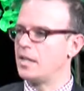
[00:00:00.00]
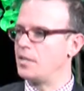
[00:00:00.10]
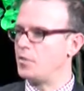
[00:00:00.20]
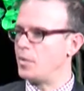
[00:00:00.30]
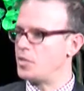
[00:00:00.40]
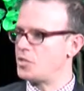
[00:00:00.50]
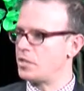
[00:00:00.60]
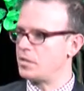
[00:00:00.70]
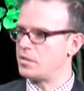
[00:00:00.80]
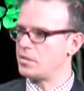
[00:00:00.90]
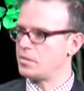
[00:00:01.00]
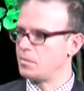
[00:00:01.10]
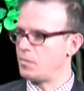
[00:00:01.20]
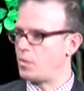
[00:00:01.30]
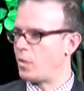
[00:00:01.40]
you mentioned
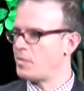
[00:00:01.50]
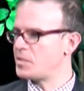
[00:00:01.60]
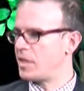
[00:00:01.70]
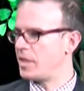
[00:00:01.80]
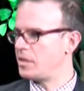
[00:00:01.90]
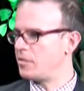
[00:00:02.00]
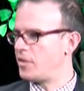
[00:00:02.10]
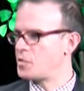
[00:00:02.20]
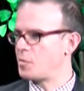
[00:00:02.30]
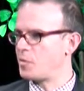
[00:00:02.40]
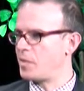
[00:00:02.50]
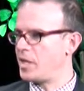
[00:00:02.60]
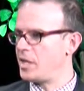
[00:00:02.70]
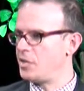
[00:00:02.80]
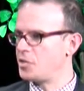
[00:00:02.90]
the website, the Facebook
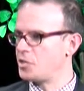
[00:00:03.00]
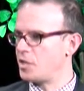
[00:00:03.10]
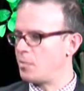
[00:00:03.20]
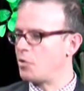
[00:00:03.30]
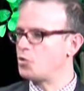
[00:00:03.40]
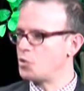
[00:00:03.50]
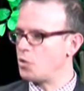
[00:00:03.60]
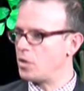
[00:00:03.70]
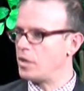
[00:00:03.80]
page, a brochure.